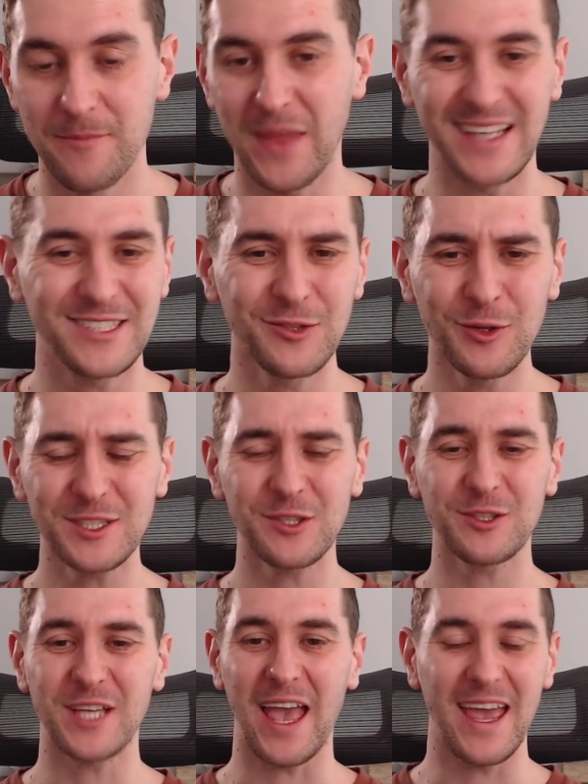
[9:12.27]
As soon as
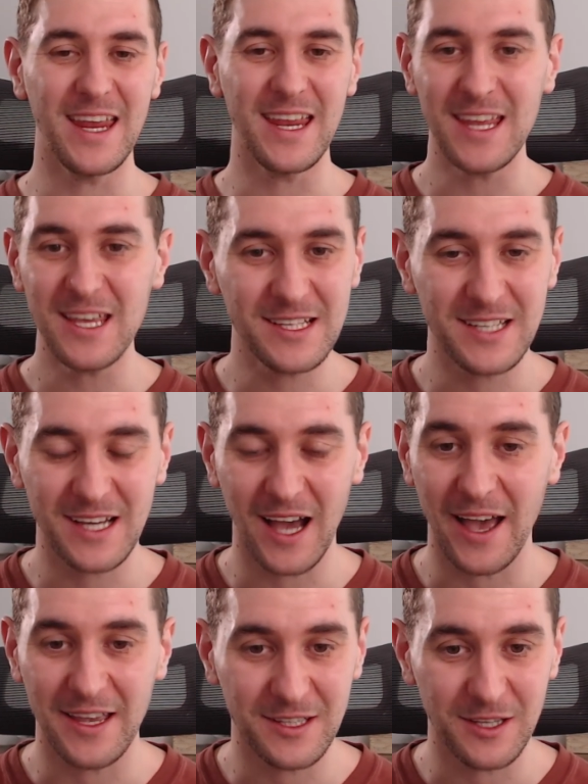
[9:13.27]
there's any
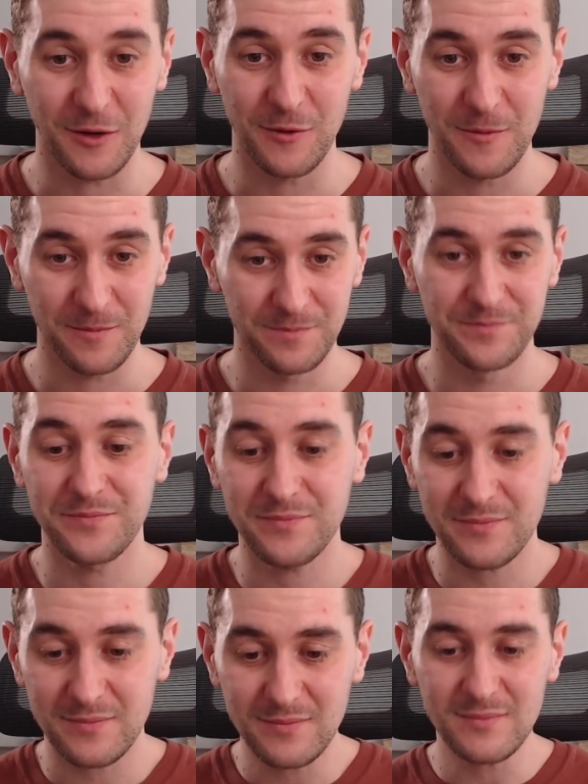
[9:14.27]
kind of
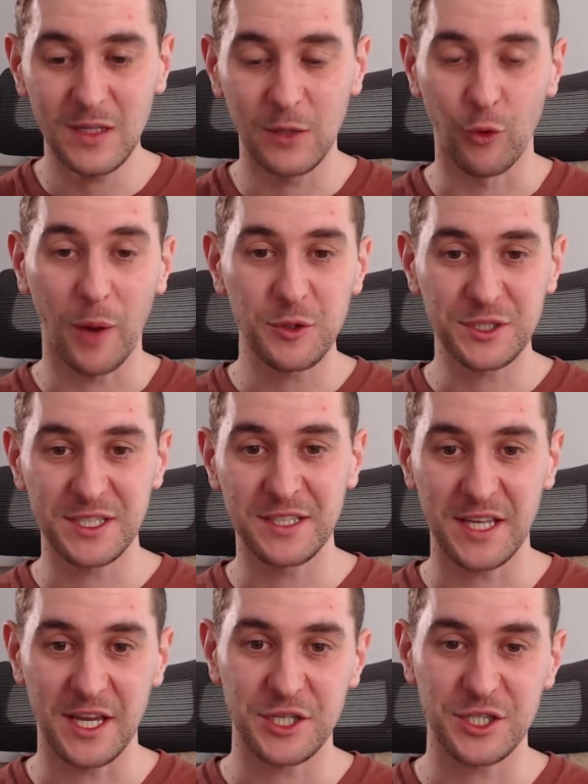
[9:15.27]

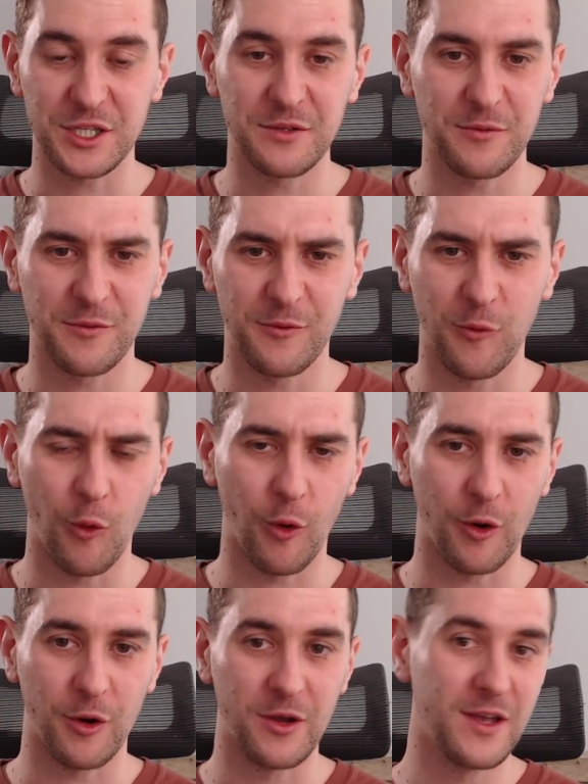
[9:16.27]
representation
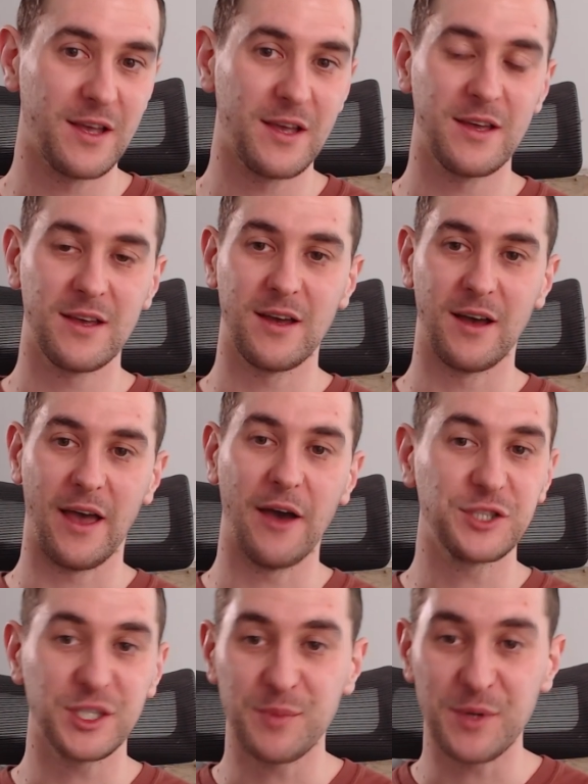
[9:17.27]
for
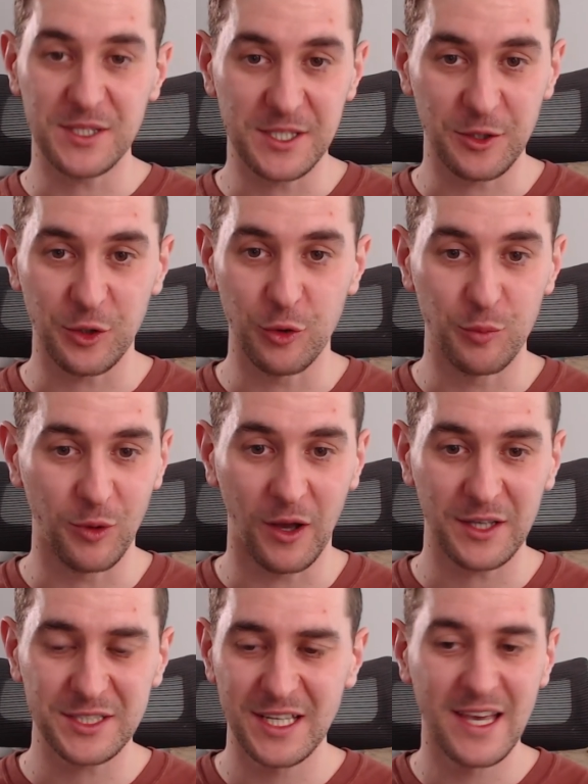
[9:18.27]
LGBTQ
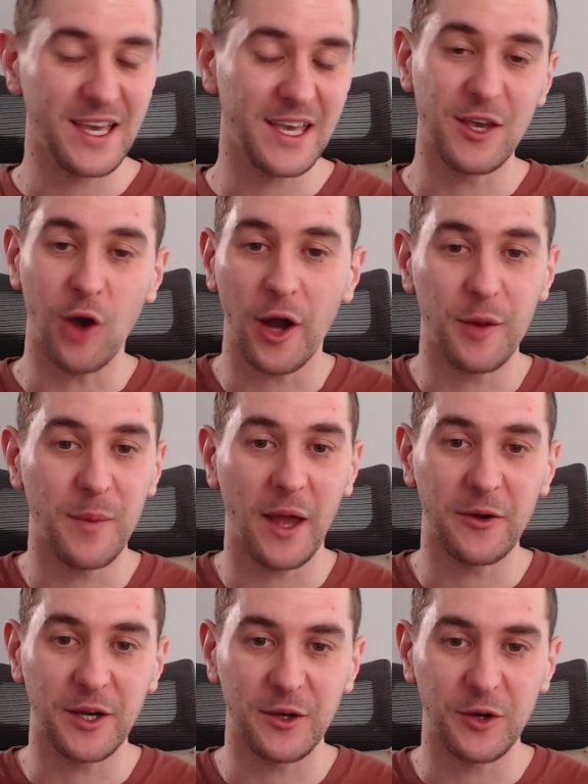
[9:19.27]
plus, he
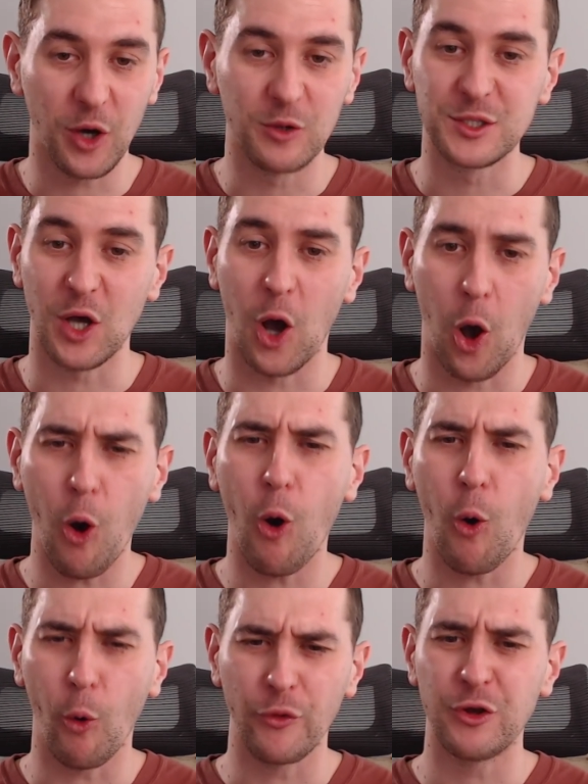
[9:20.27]
automatically goes,
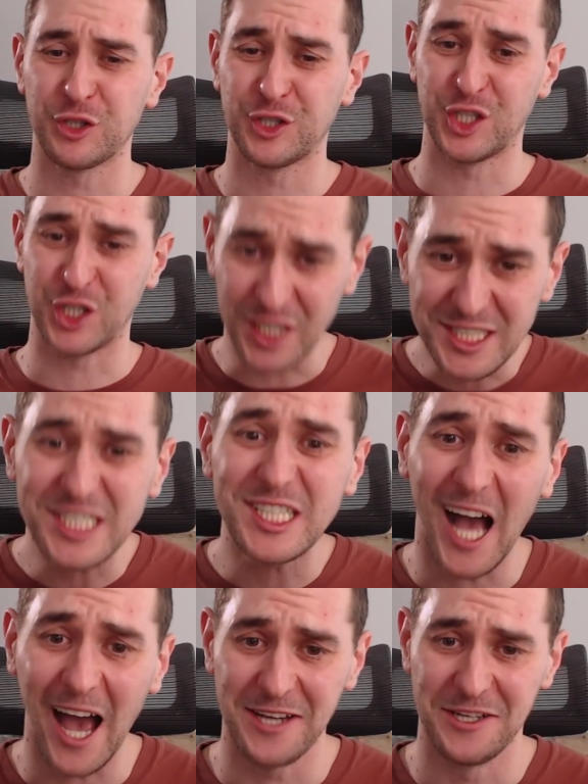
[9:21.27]
"Oh, there's this
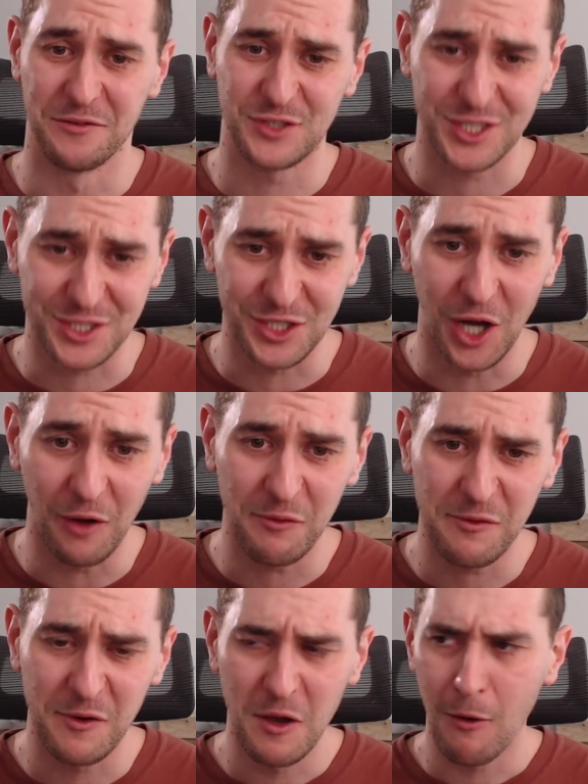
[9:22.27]
kind of
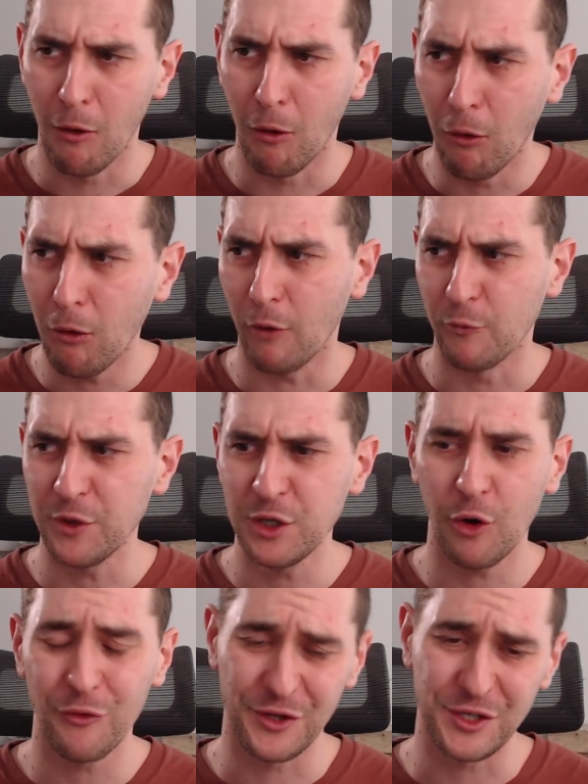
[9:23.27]
stuff." oh, we
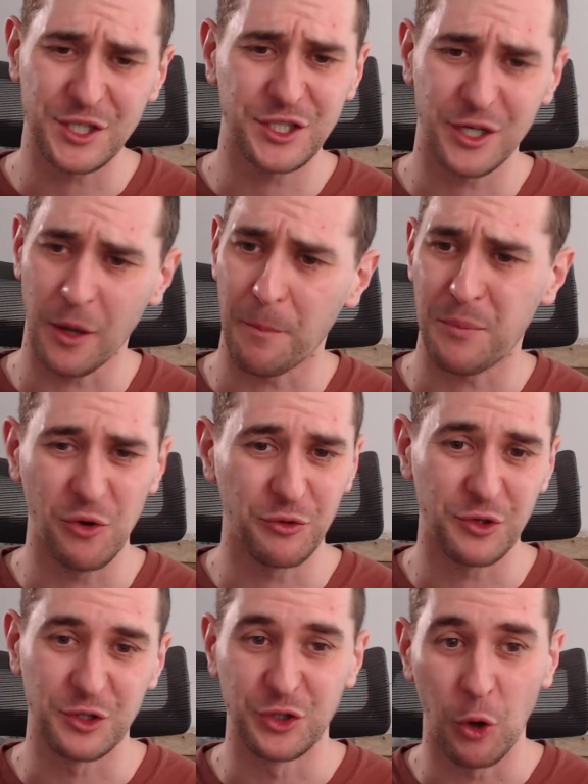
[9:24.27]
know this is going to appeal
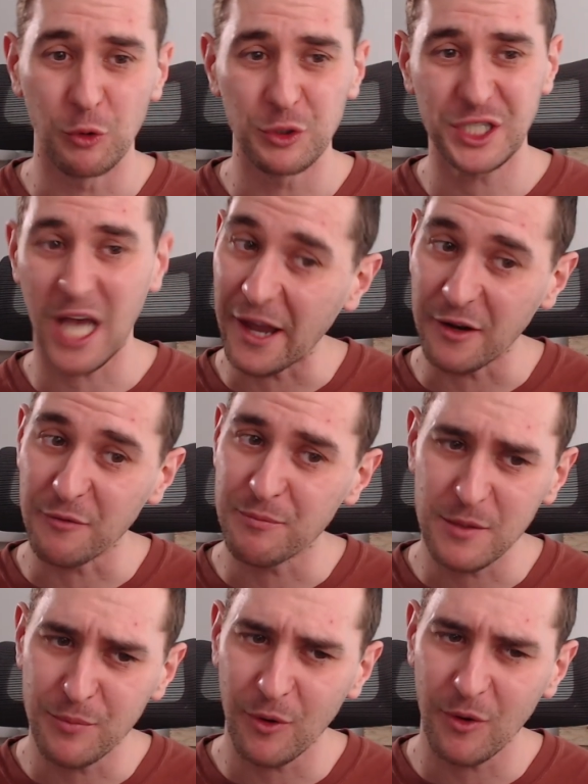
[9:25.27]
to those kind of
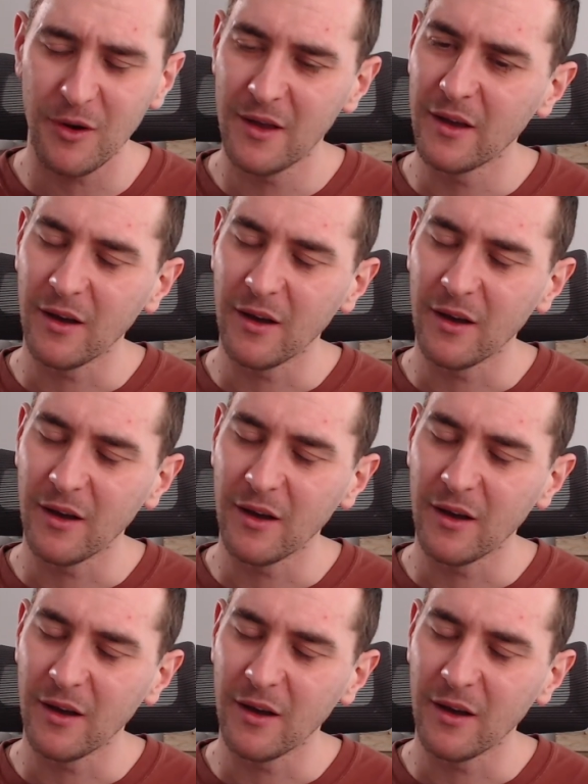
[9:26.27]
people.